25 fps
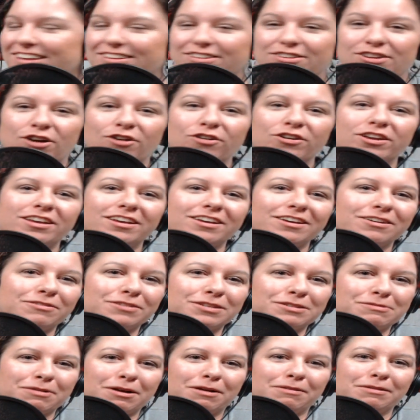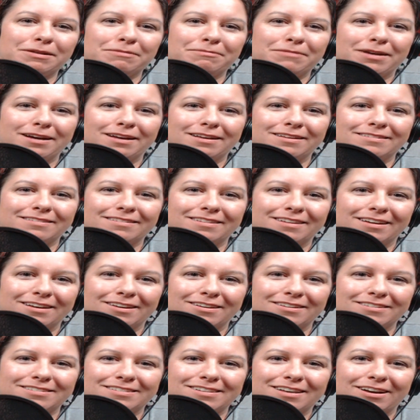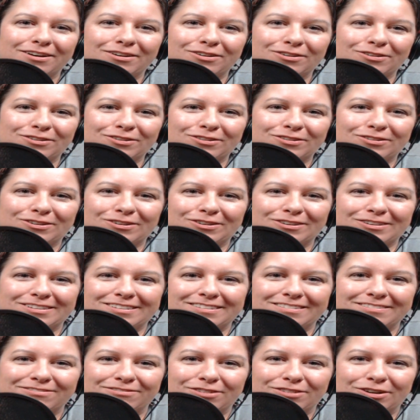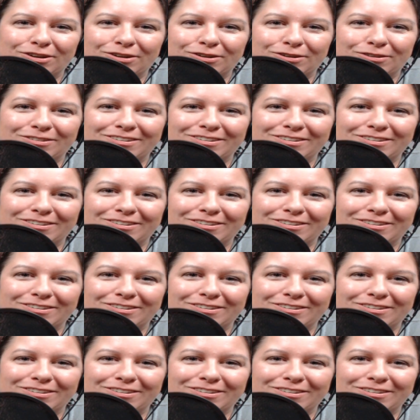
Nokia was probably my second or third phone.